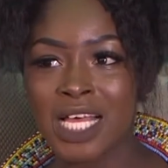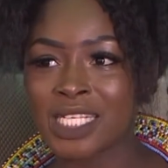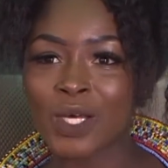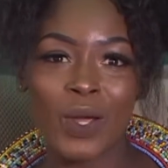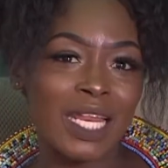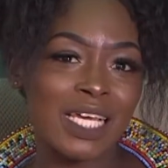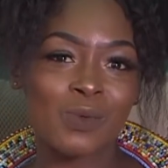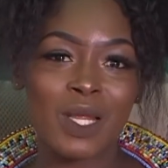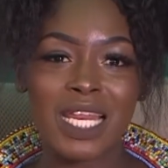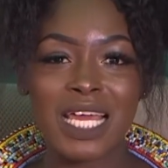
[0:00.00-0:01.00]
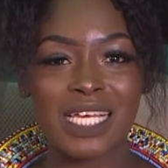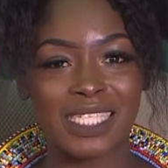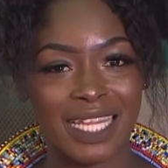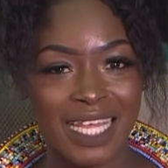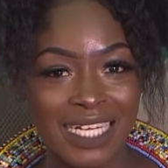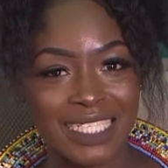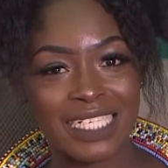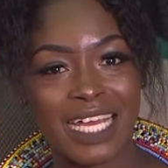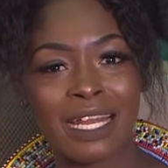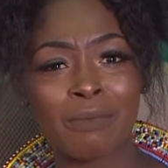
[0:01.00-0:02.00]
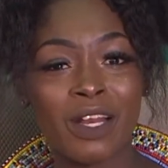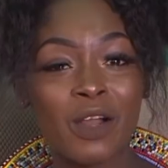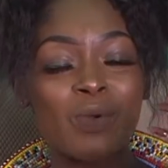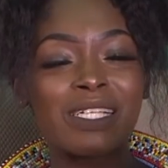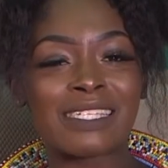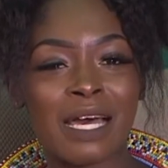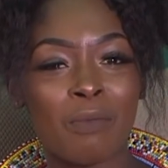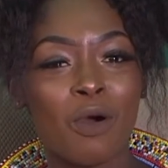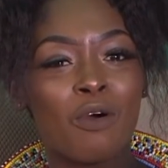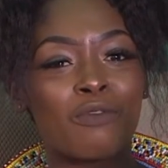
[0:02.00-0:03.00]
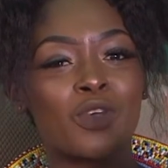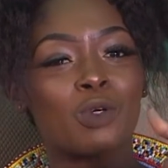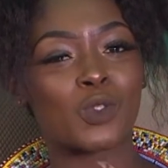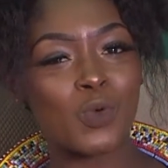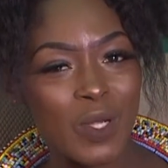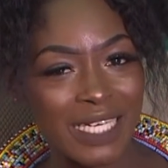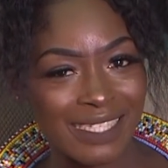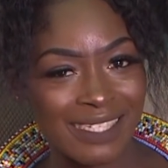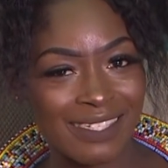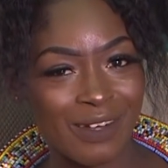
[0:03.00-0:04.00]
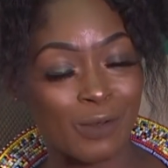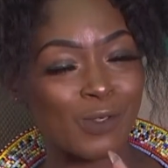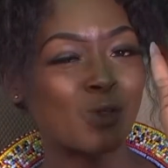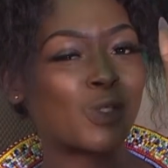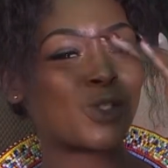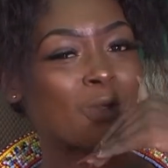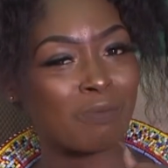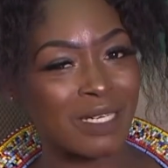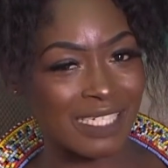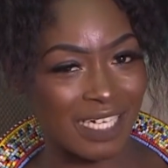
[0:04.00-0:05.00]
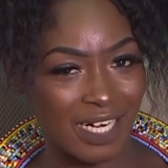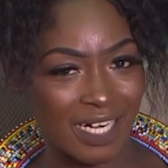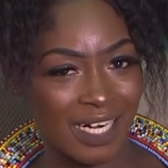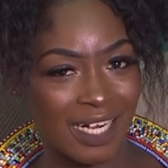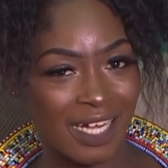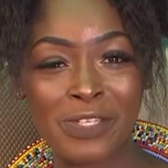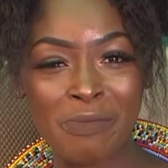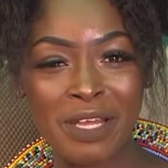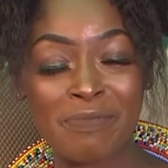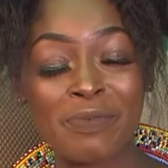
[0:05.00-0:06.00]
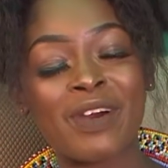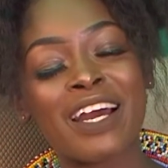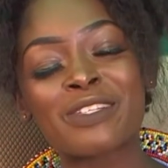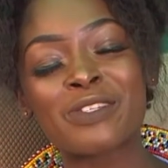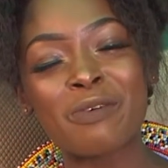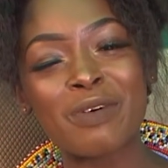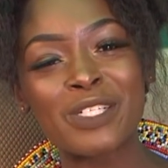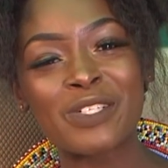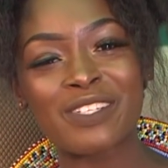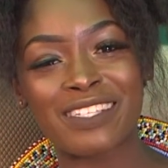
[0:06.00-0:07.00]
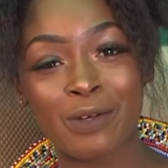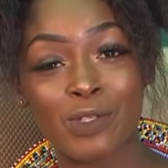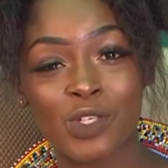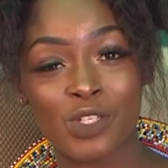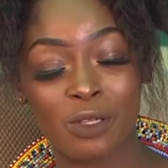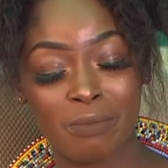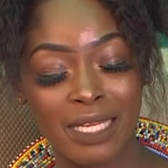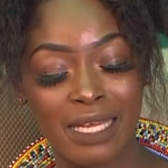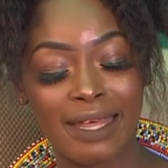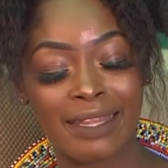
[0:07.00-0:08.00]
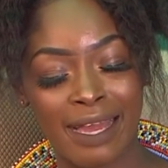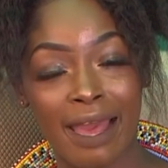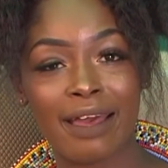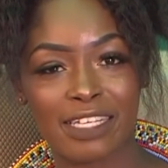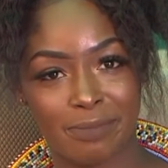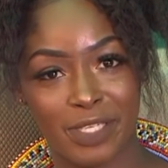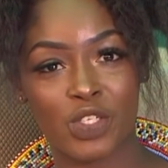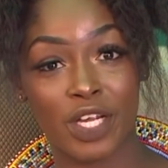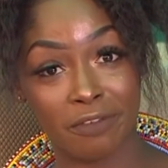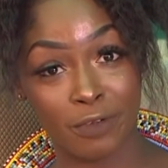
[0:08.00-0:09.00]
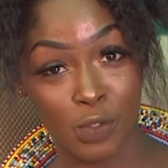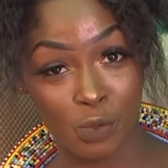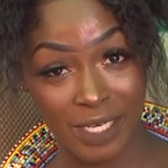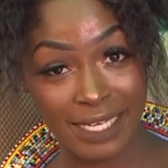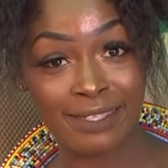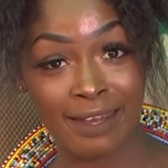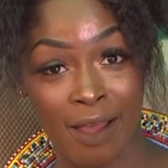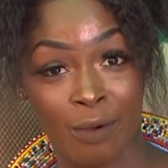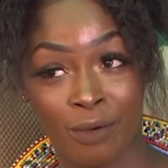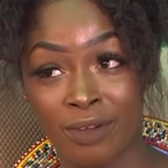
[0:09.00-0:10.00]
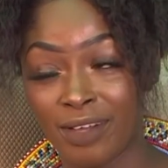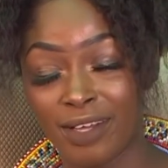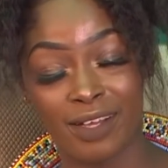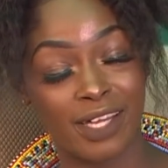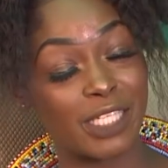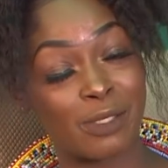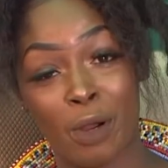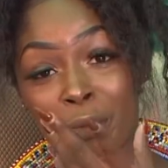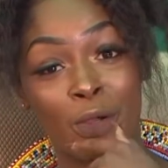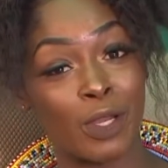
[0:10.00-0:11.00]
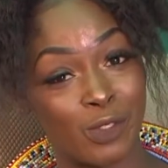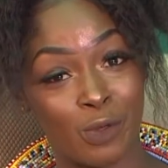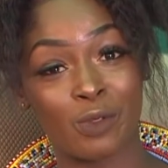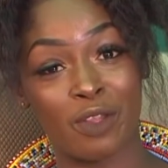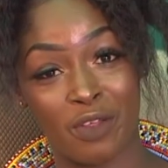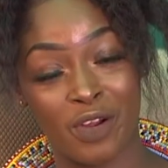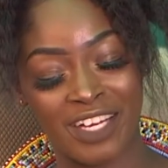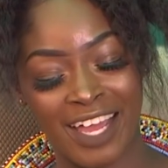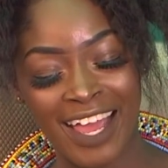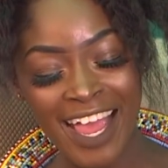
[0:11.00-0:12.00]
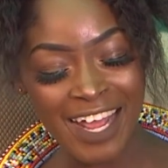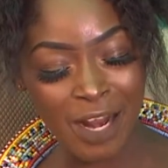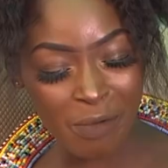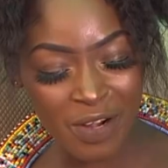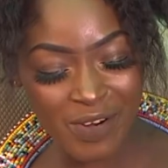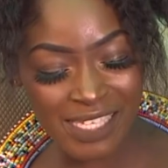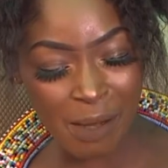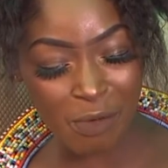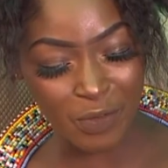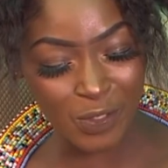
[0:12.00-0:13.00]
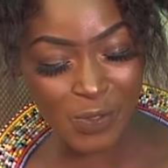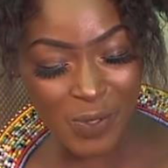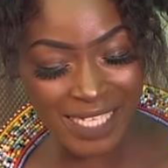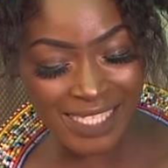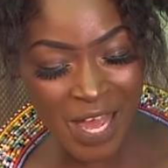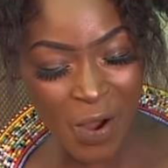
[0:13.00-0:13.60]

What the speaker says: So it is what it is at the end of the day. And I'm gonna read some of your tweets on social media. So many people had so much to say on social media. The guy has been trending for 2 days now, and it's probably going to go to the 3rd day. Now I'm going to read some of your tweets.